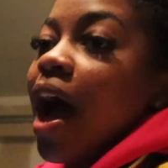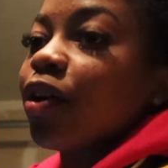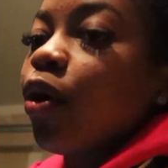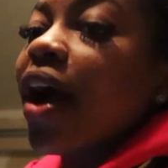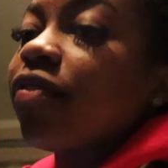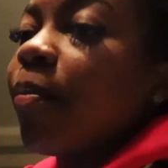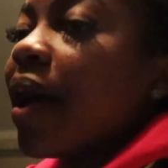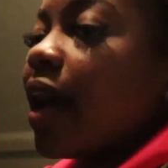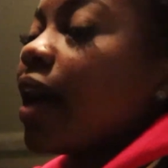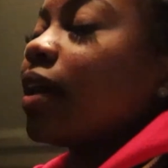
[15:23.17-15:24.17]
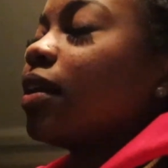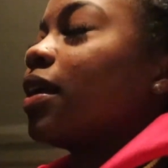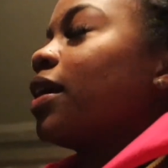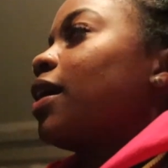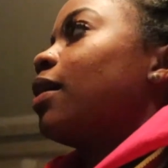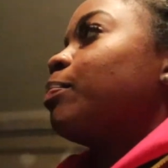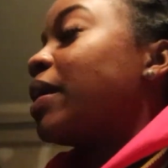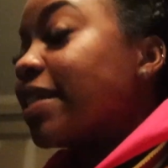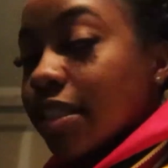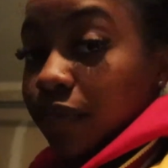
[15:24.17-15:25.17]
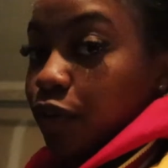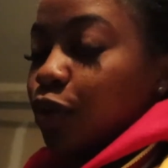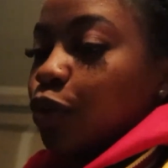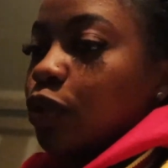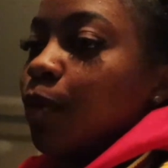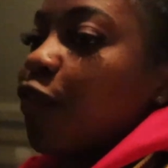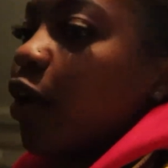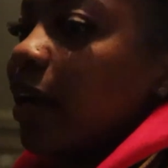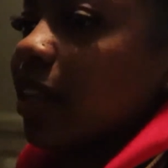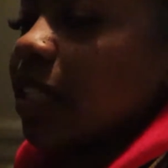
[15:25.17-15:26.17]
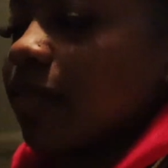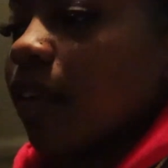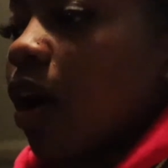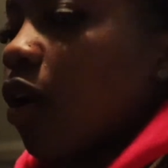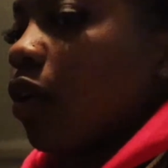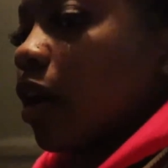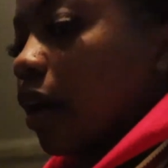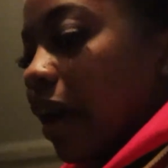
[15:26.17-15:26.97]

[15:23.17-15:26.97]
I do have a bad piece of news before I end this vlog.